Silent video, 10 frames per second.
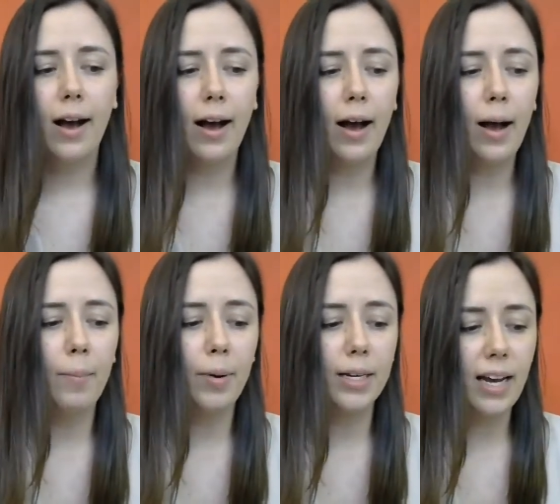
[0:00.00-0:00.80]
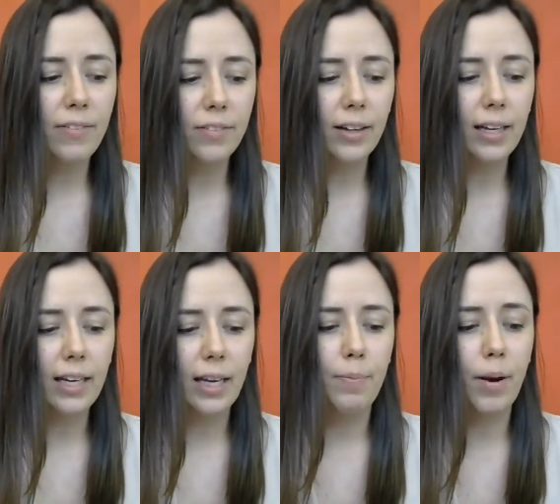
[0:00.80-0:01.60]
but definitely
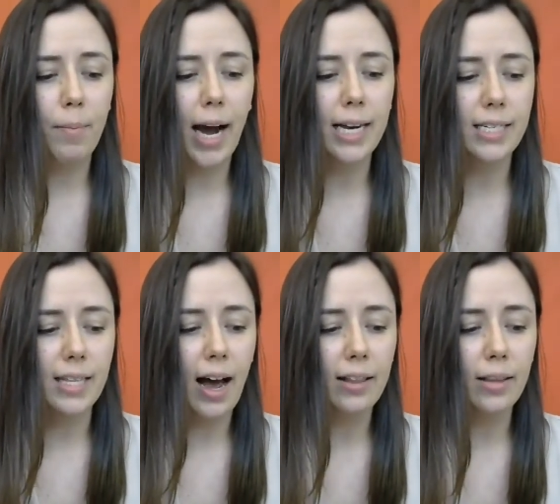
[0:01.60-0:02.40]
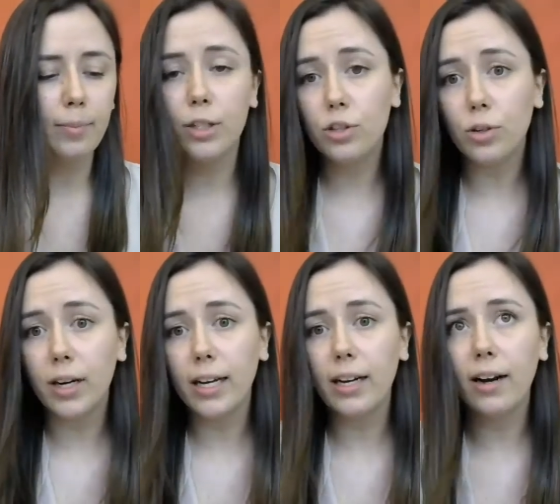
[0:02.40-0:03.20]
keep in mind that the
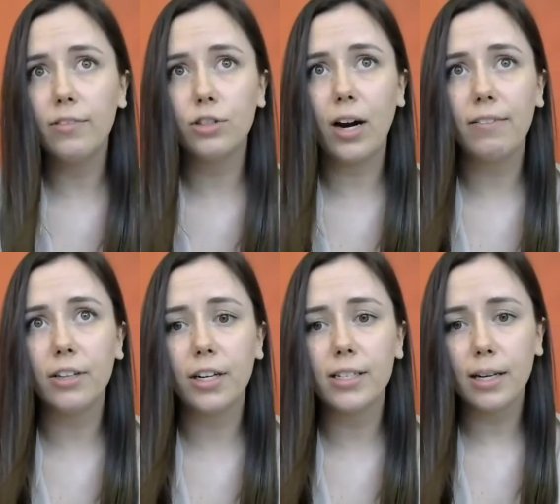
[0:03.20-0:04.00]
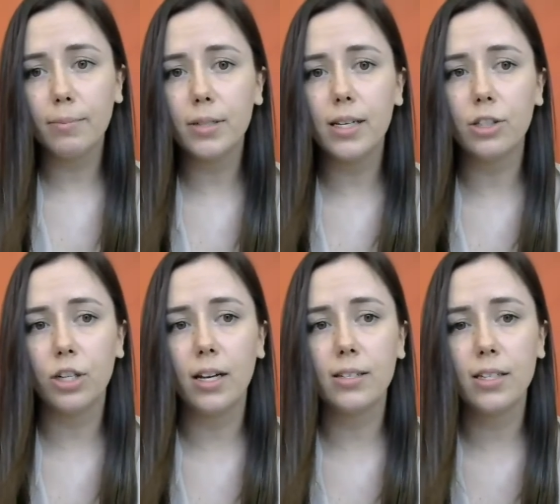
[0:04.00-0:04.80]
majority of travel nursing
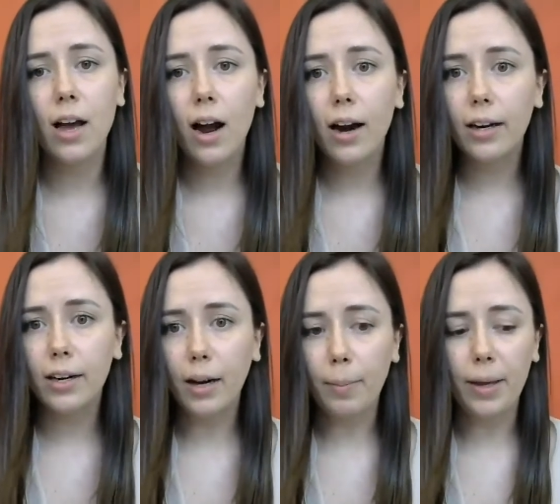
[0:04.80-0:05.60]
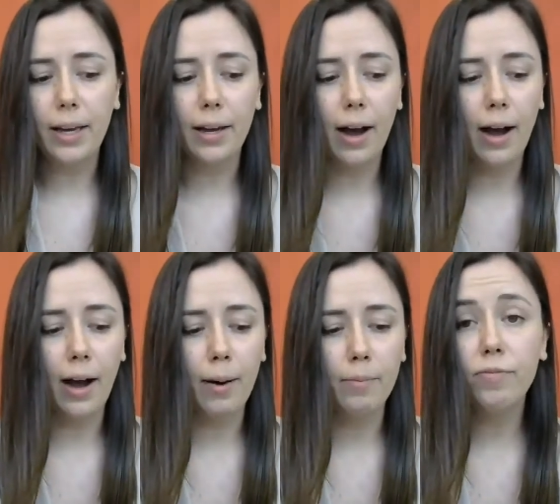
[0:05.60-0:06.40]
positions are going to be
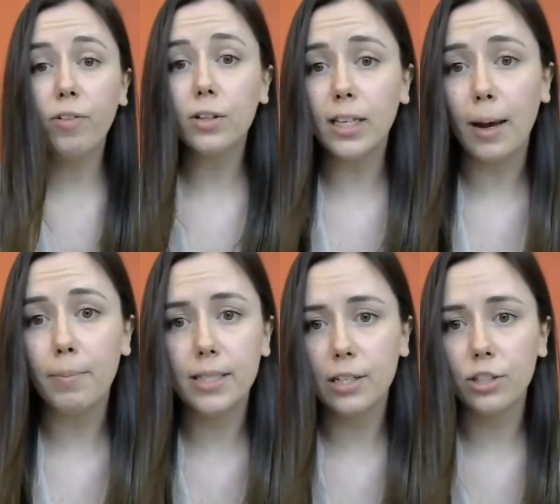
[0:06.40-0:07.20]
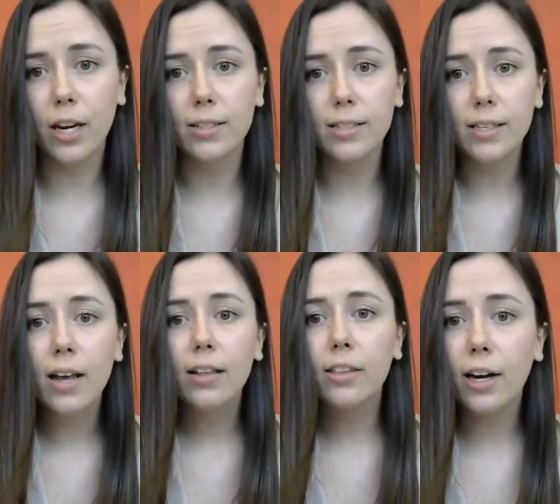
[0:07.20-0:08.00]
full-time positions.
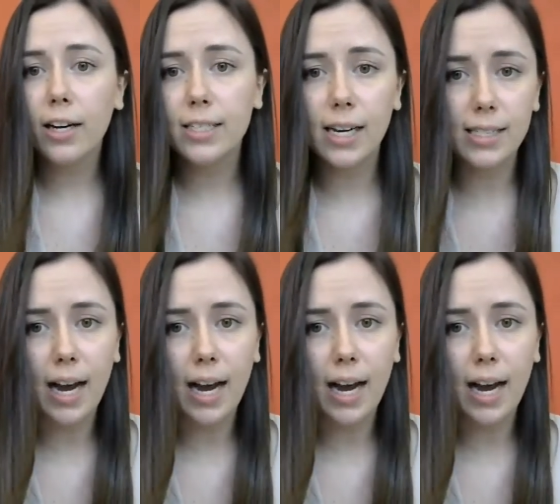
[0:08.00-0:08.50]
36